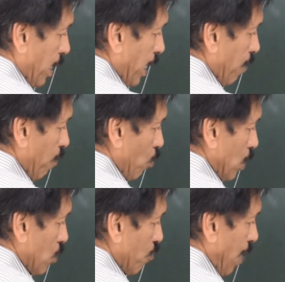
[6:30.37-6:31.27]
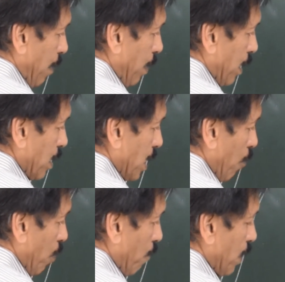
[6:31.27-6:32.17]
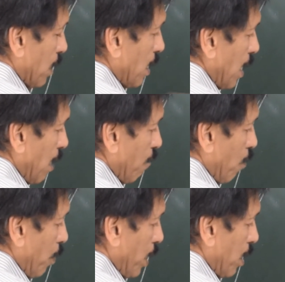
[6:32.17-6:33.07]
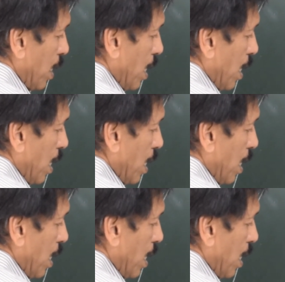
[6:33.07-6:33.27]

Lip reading: If it was 5 meters, I would have turned left from here.